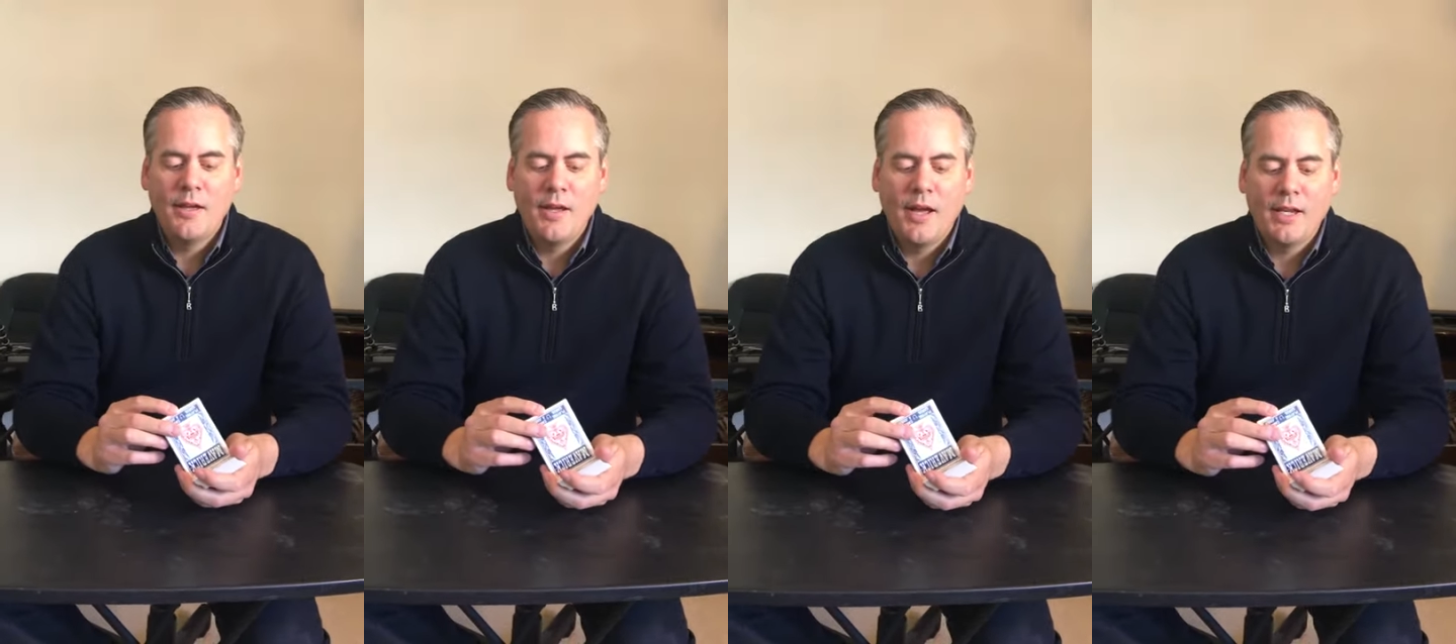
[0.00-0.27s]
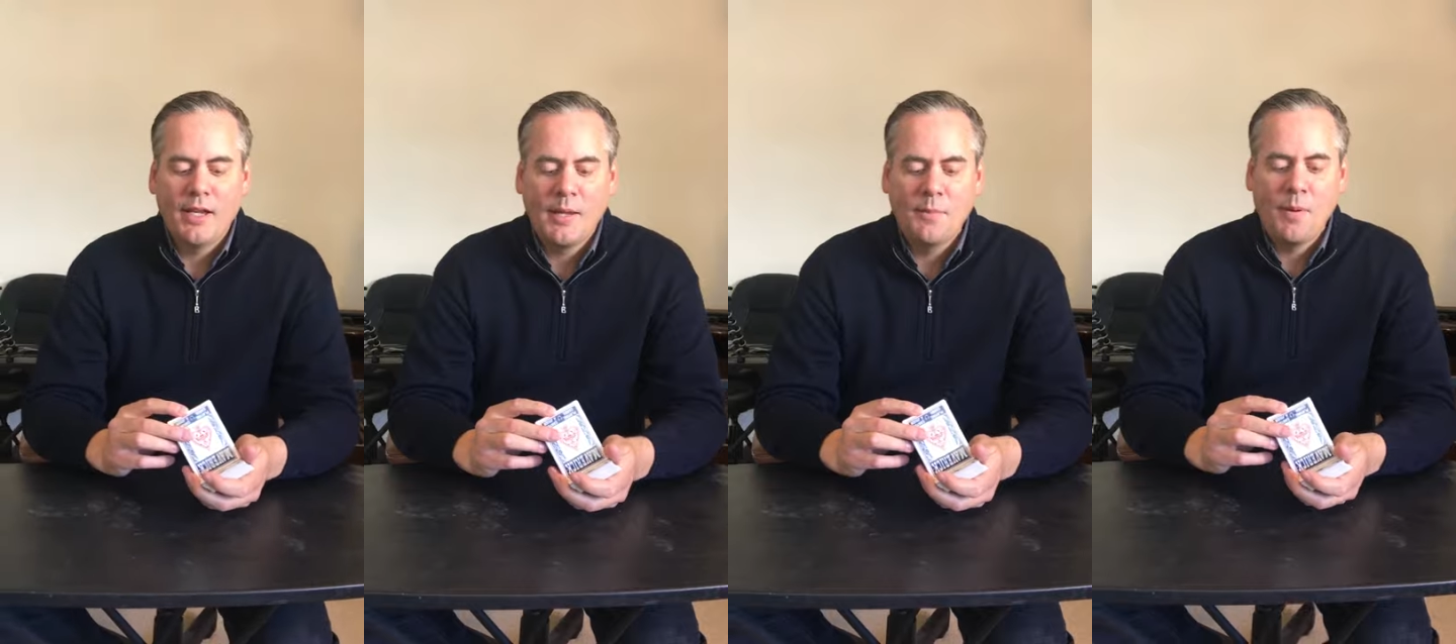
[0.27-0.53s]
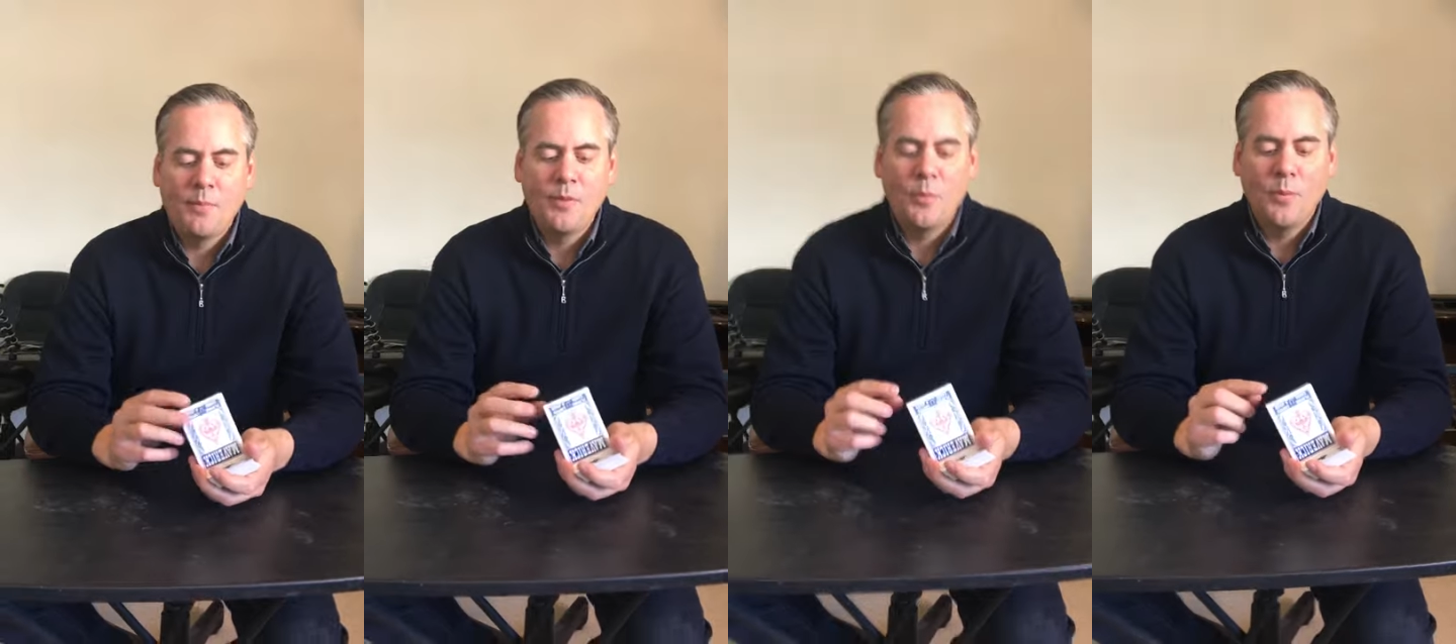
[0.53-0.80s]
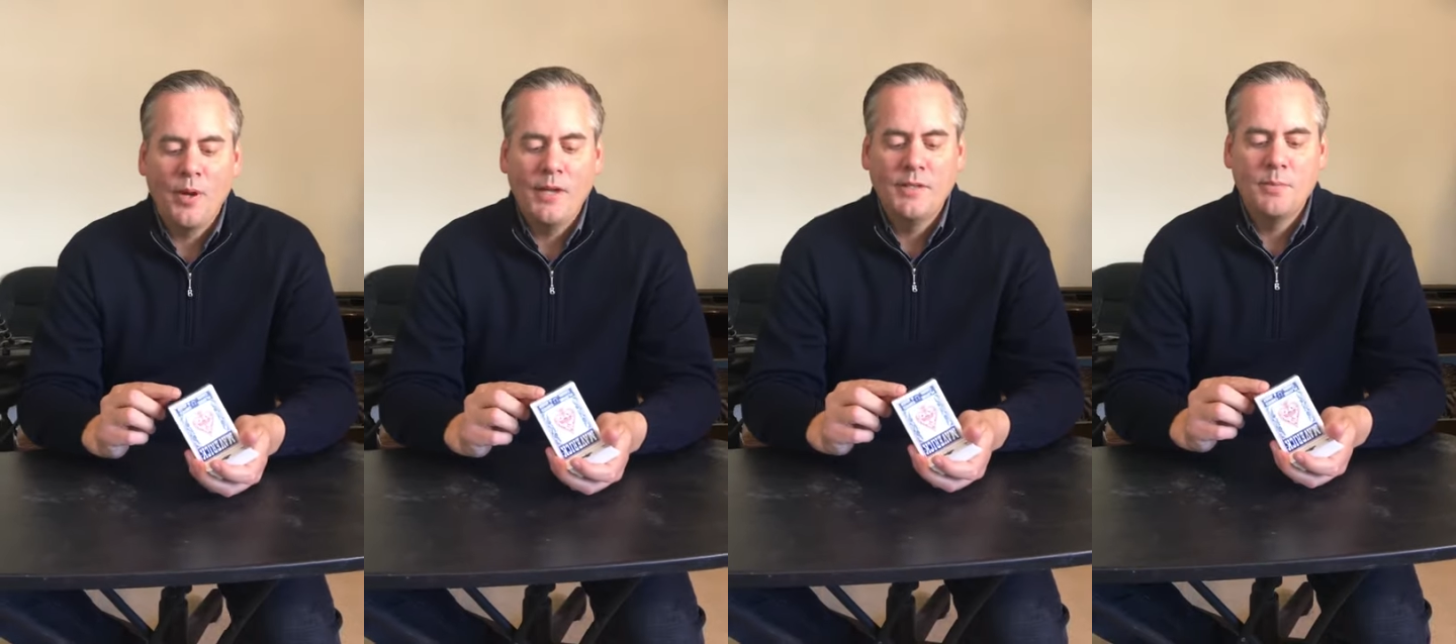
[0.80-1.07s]
I came up with a
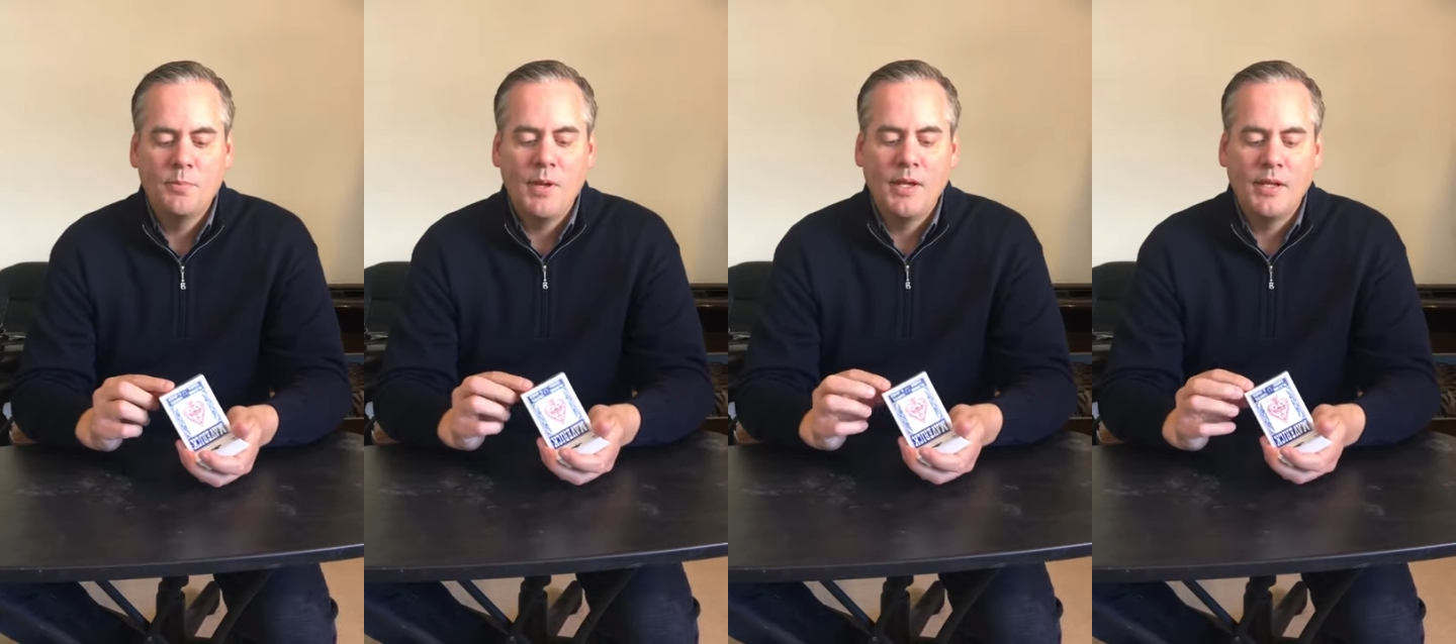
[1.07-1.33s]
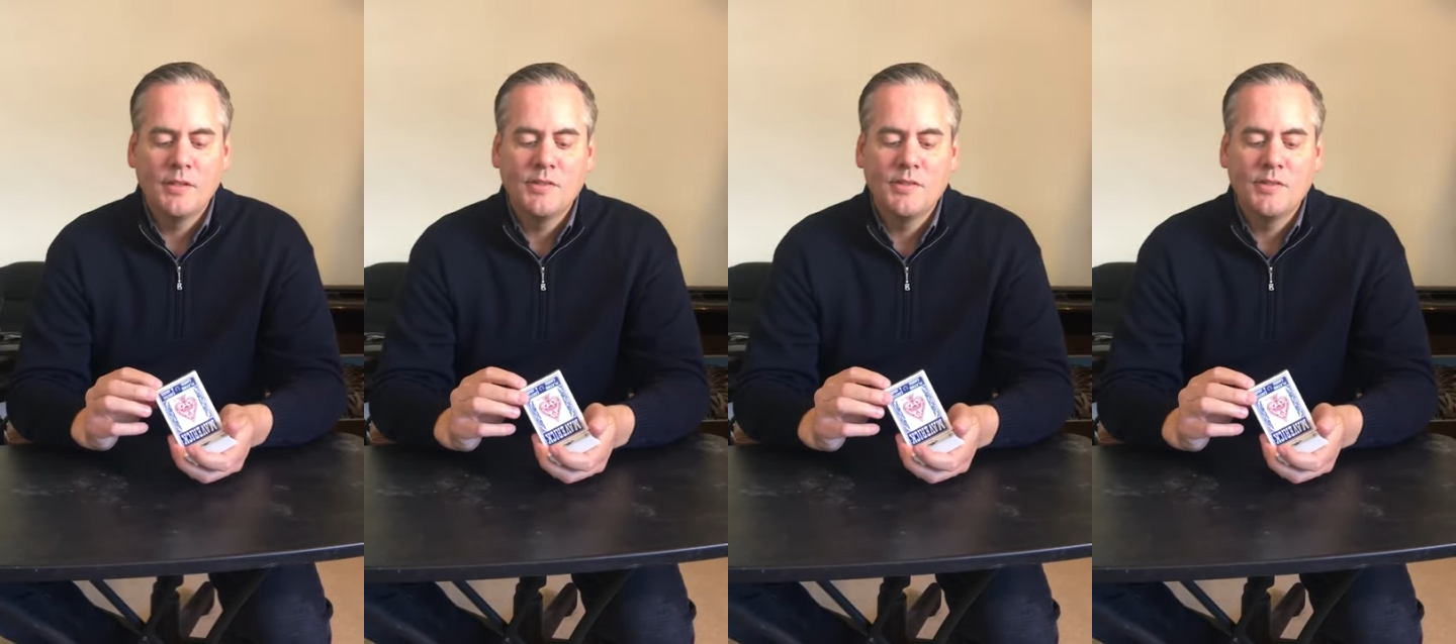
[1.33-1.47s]
way to make a